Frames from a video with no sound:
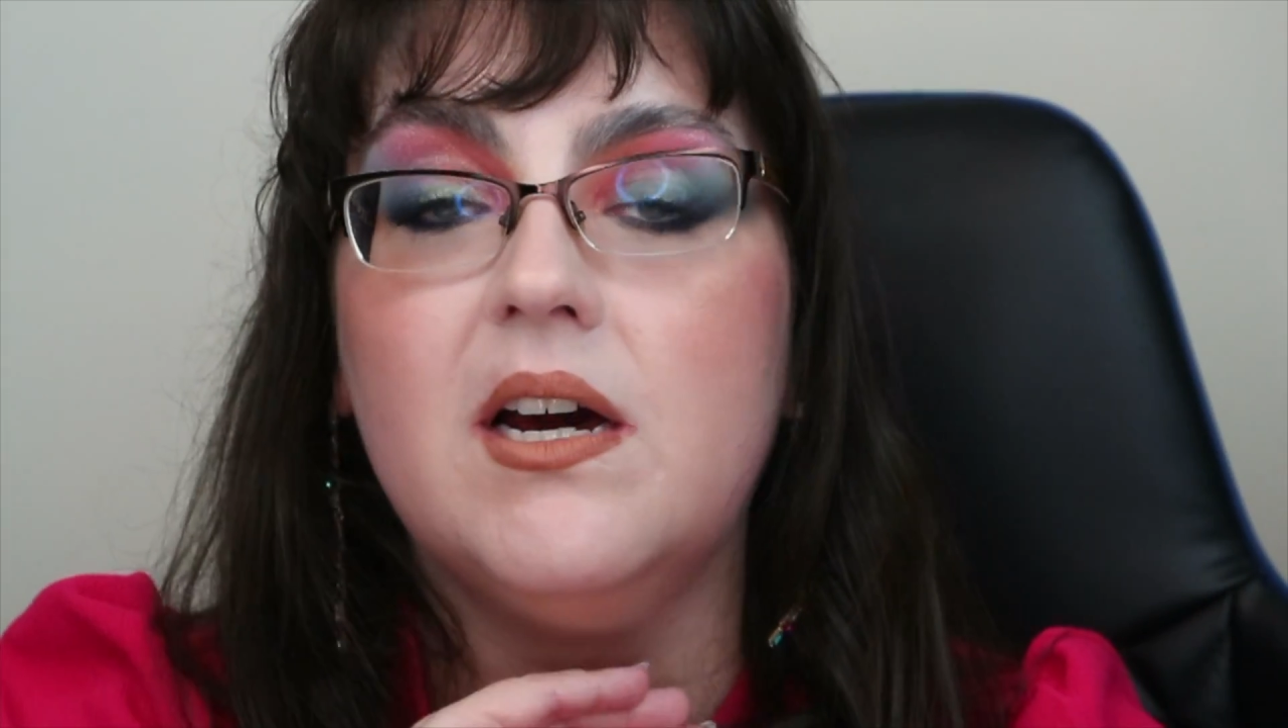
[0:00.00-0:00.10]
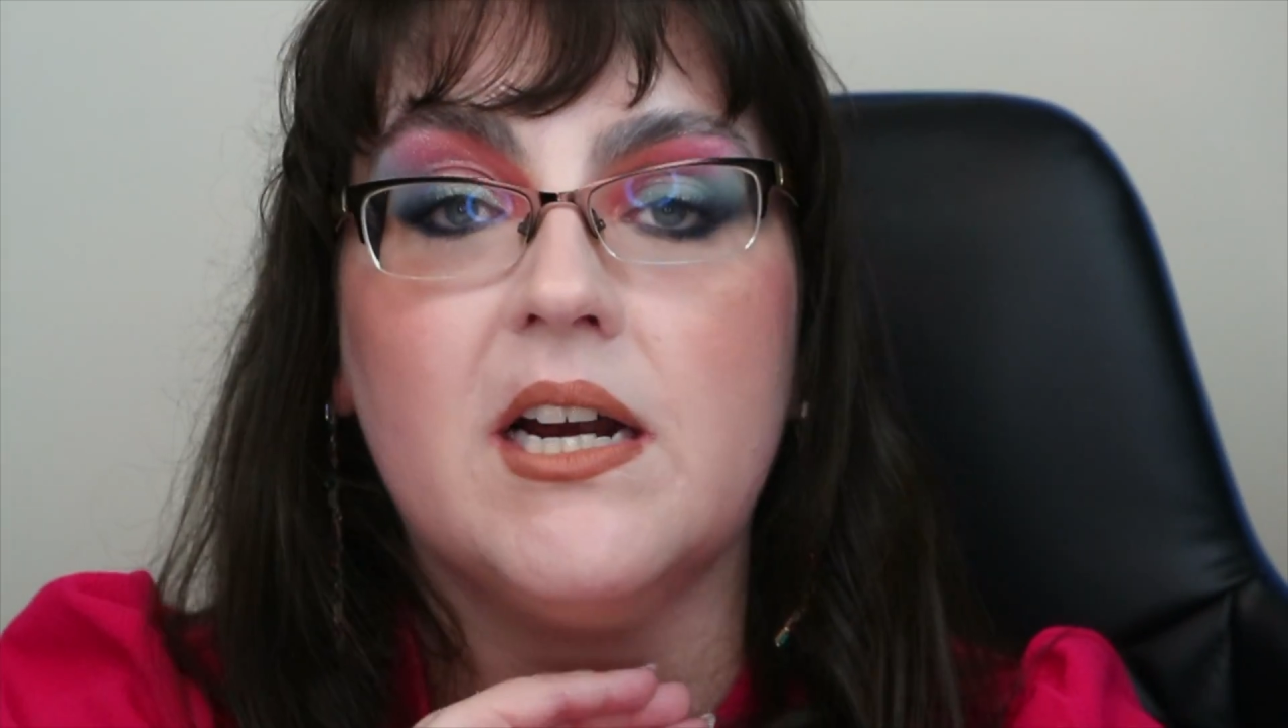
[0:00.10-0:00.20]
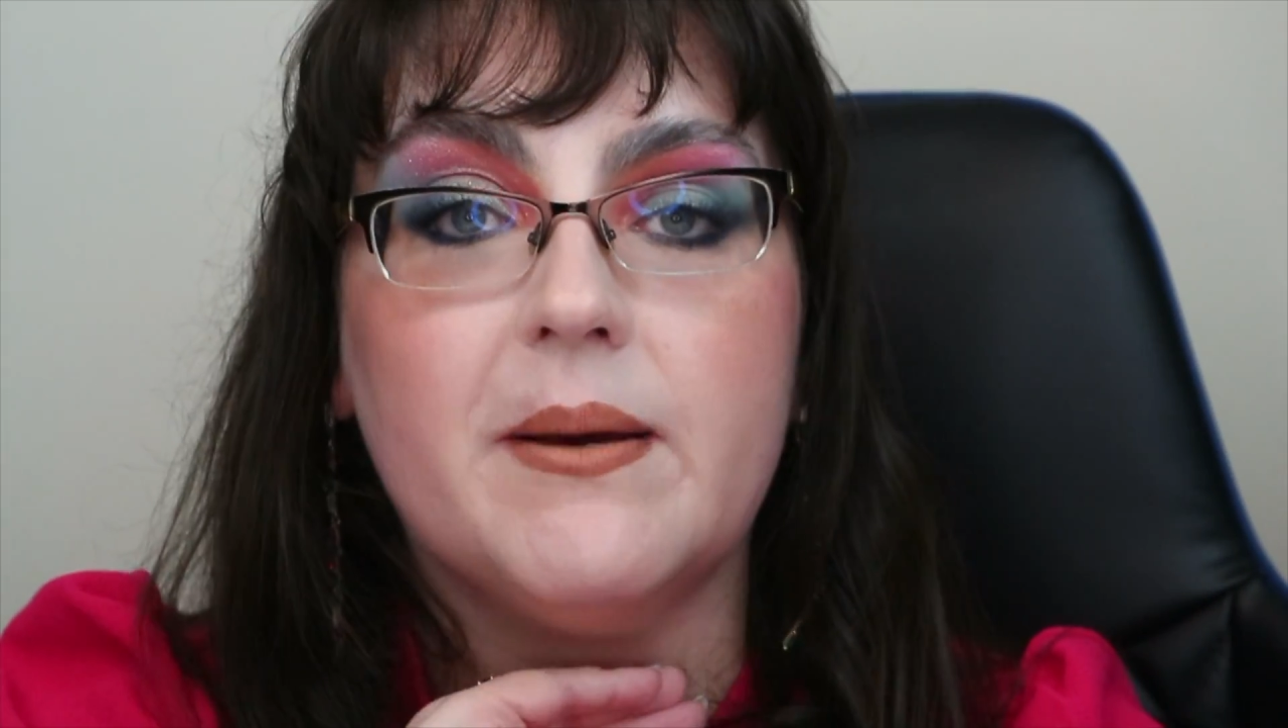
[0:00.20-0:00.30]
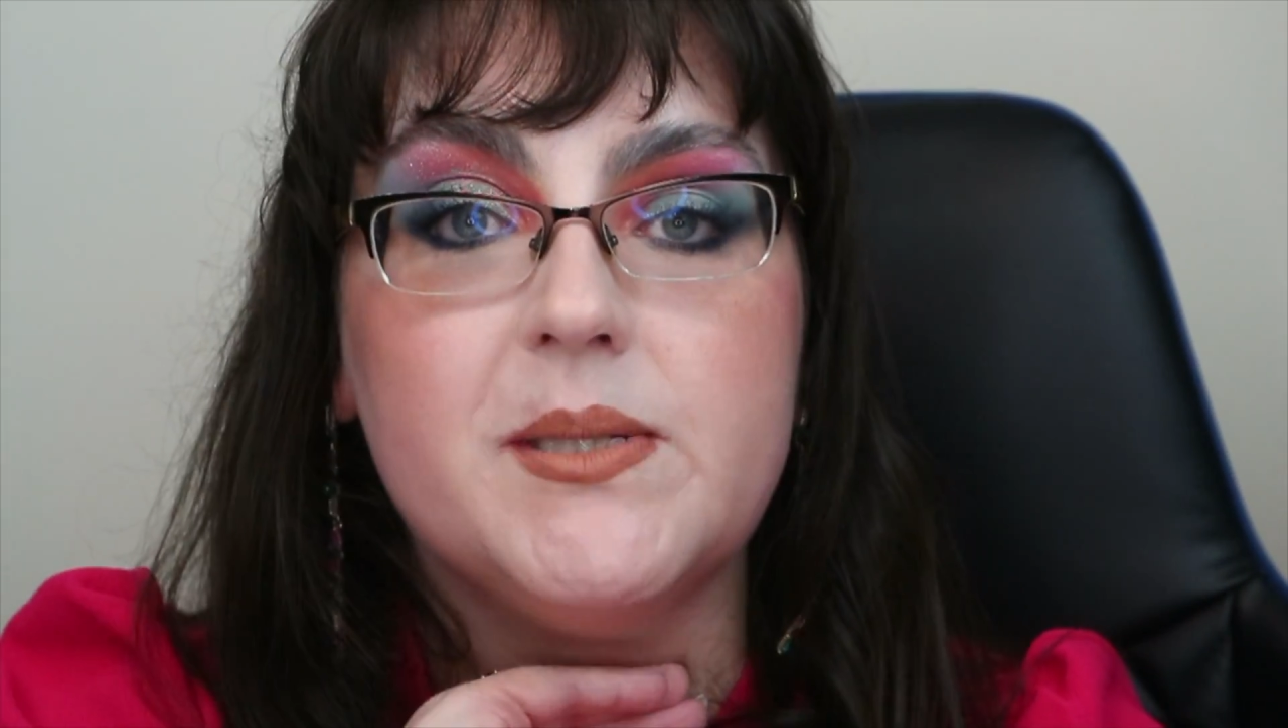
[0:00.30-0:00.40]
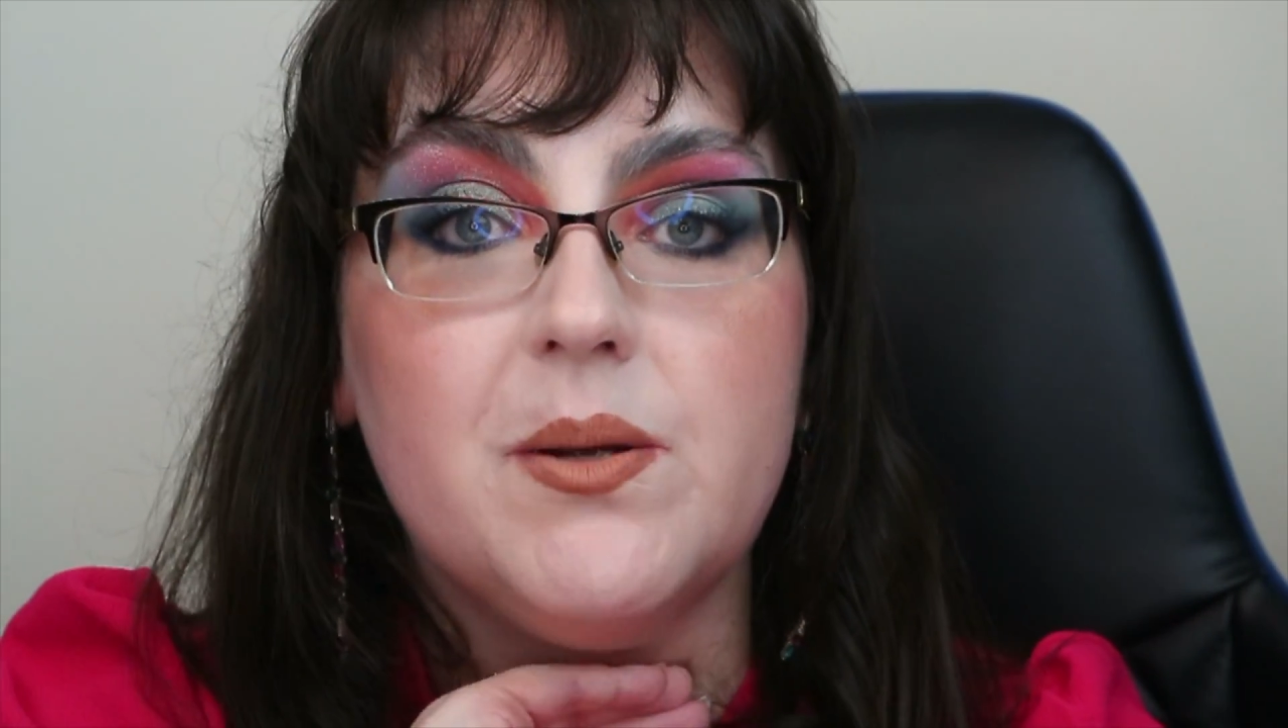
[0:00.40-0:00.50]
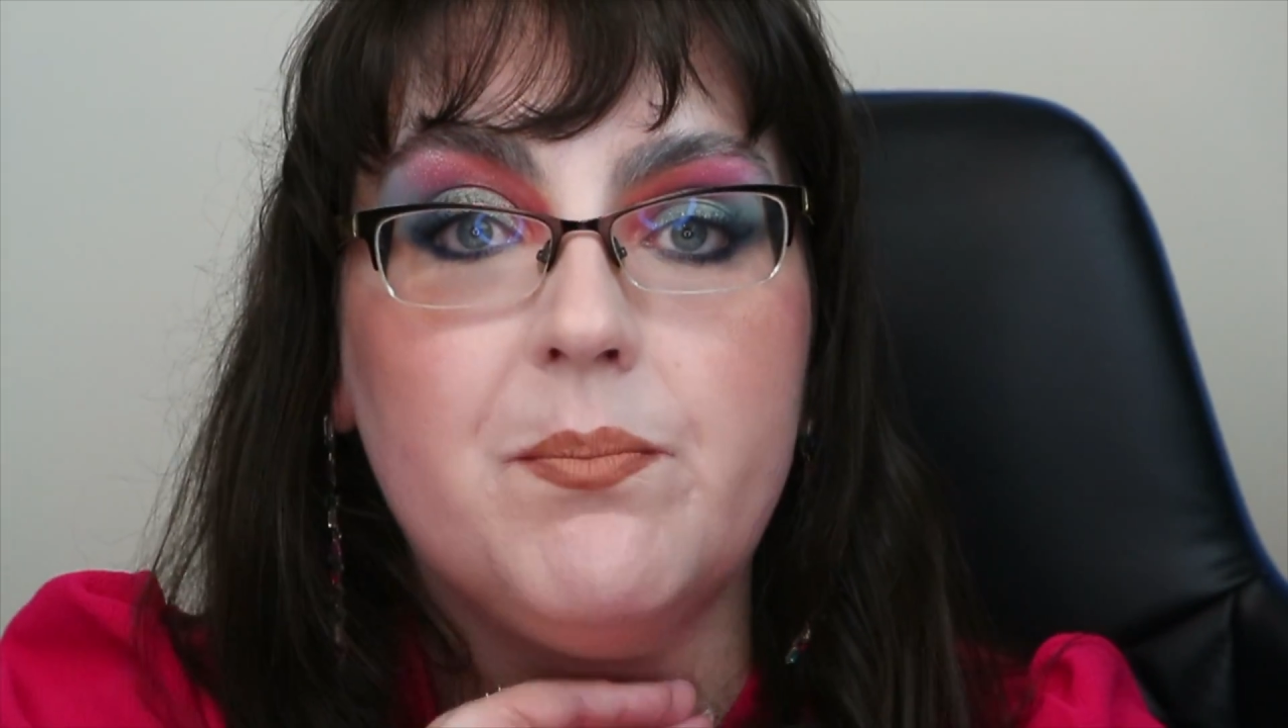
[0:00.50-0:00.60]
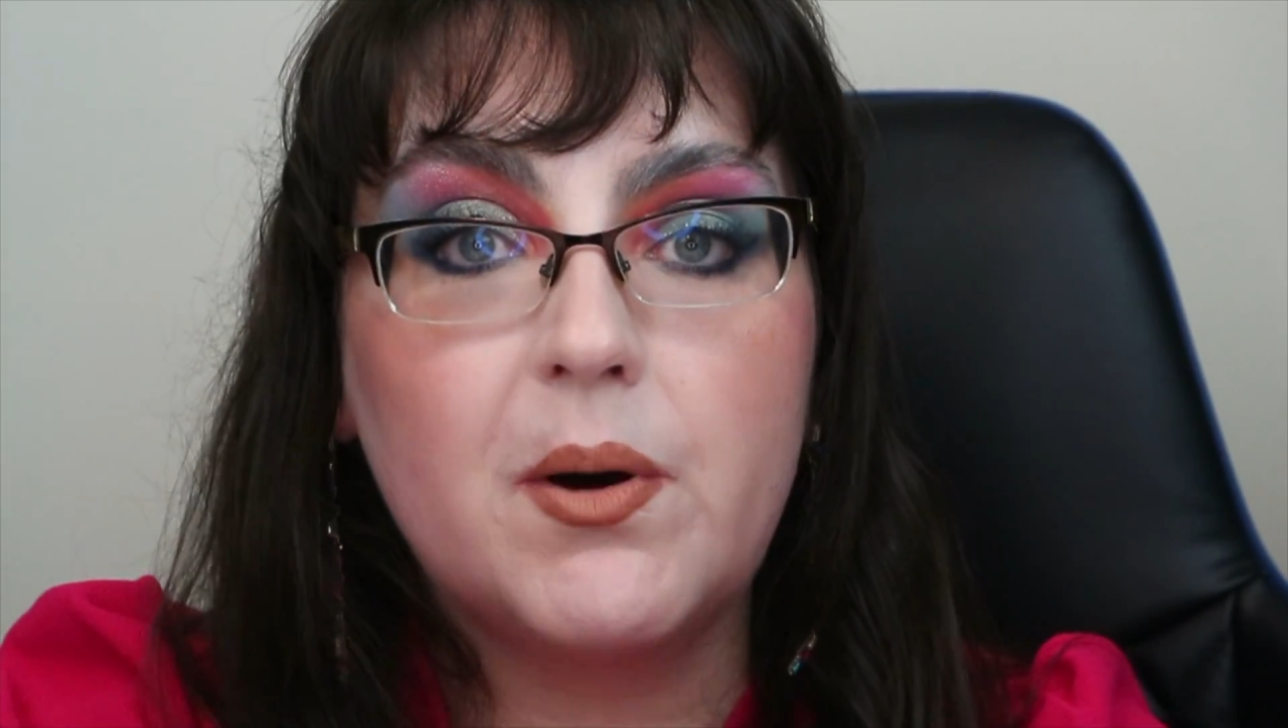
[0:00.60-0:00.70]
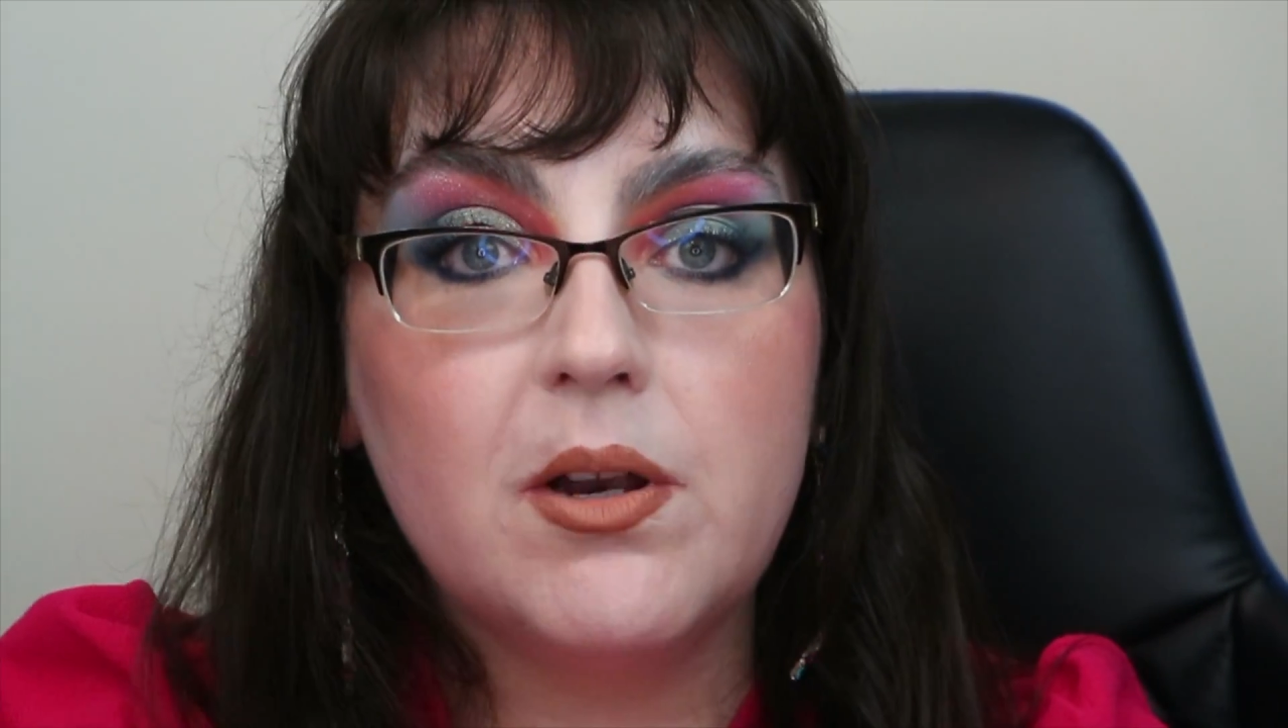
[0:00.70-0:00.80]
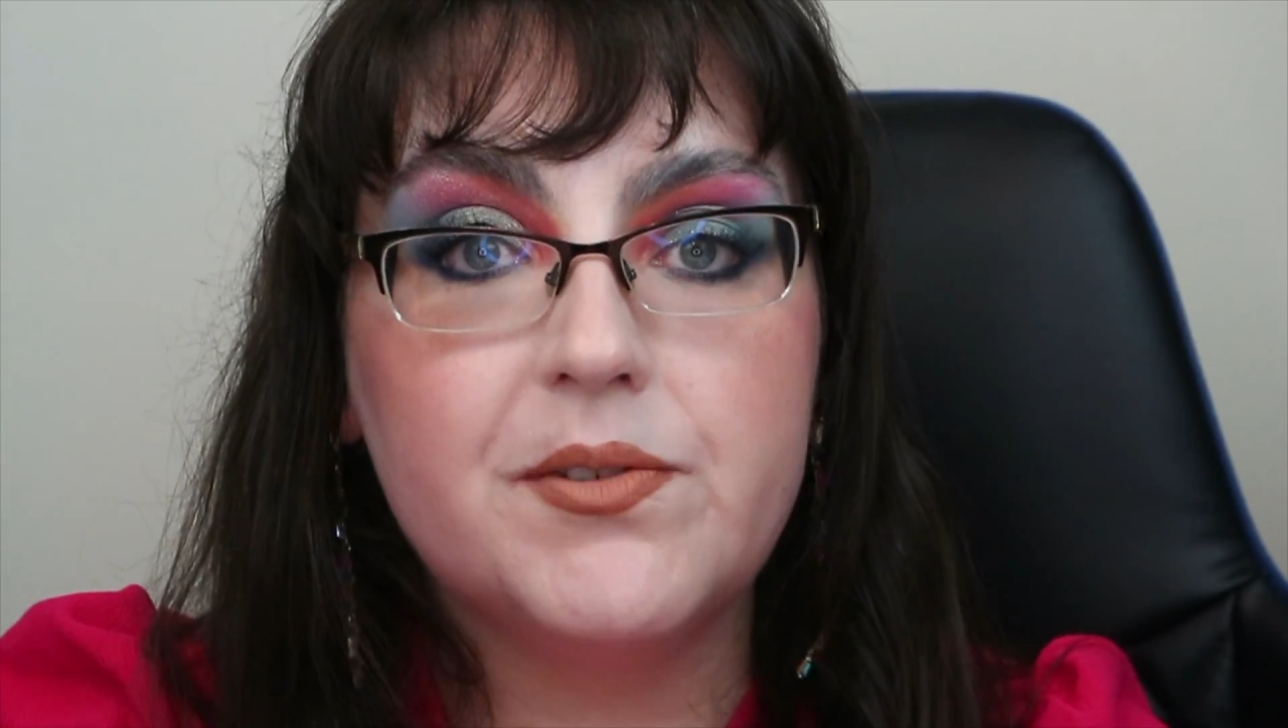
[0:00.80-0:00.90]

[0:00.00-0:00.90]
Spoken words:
an absolute ball